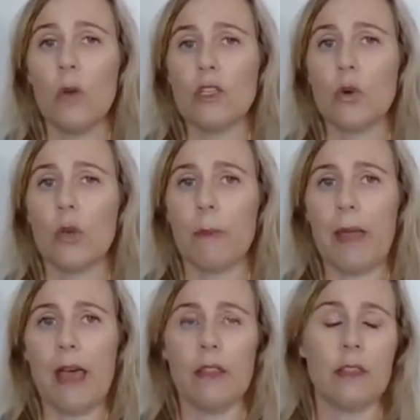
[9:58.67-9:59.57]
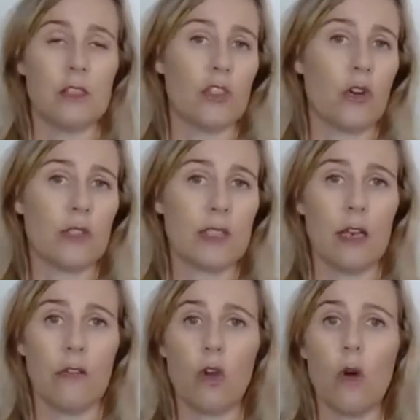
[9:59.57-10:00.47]
we talk about the dogs
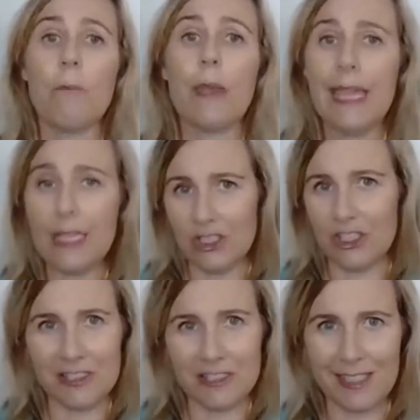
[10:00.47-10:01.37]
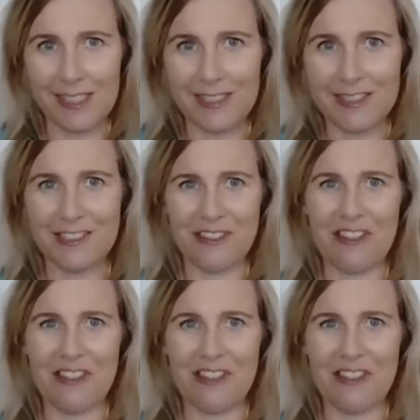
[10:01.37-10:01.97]
that have got pendulous ears,